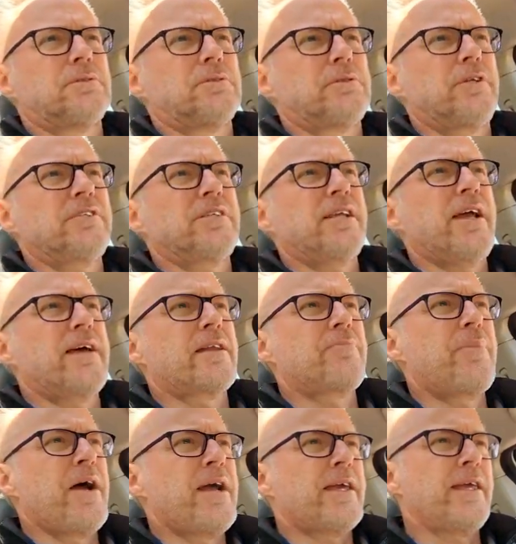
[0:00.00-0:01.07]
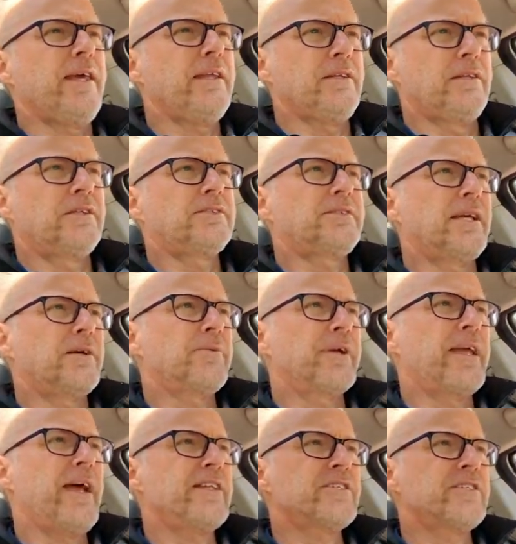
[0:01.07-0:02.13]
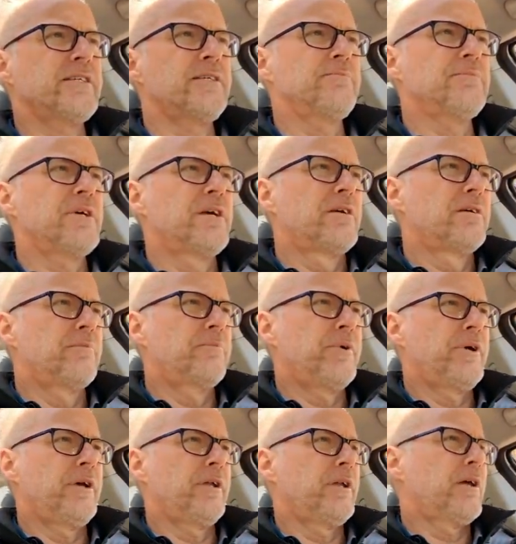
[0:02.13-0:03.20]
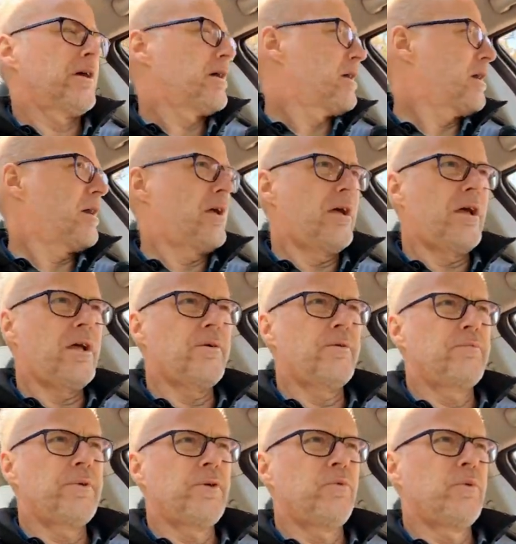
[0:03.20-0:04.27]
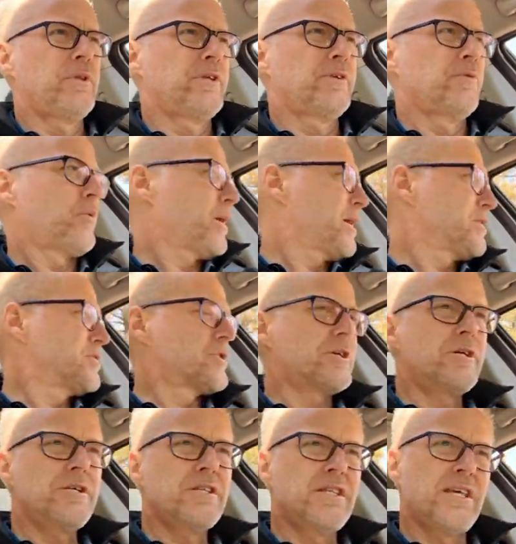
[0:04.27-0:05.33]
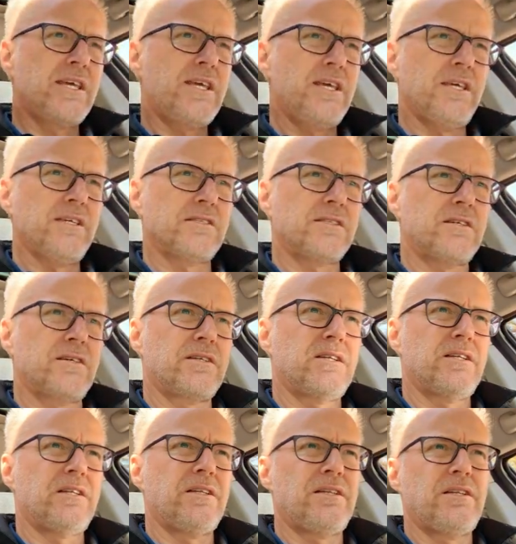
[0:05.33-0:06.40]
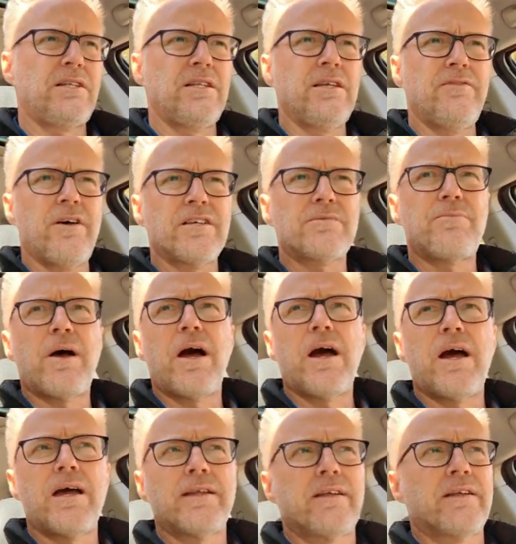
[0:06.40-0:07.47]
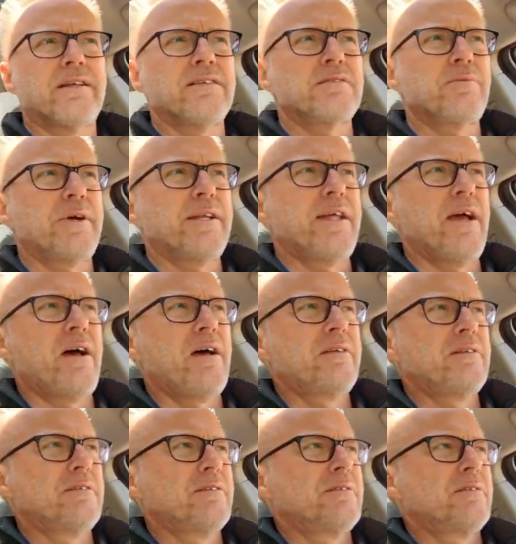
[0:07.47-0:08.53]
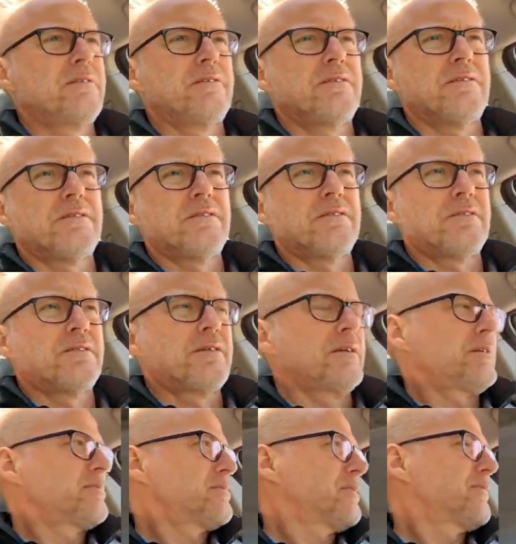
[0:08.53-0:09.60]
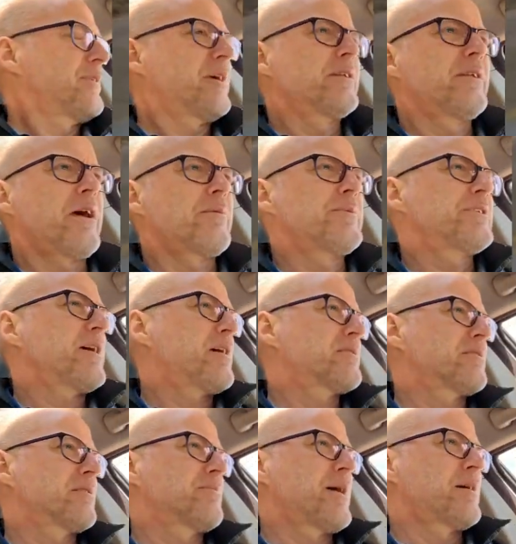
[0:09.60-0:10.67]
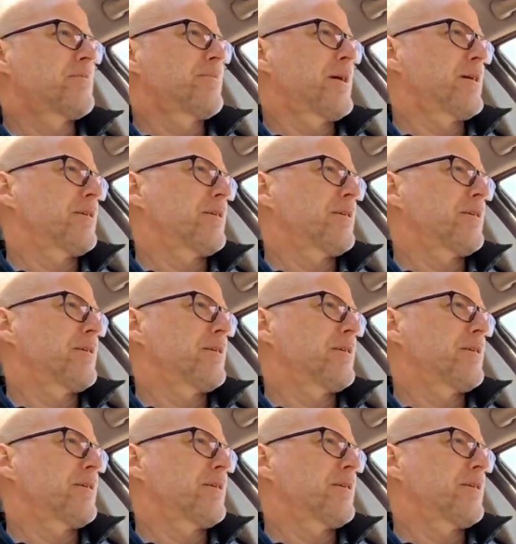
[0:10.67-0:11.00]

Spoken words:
There's a guy on a bike. It looks like we're catching him, but I would be willing to wager that he is gonna leave us behind on his way down. He's even on knobby tires on a mountain bike.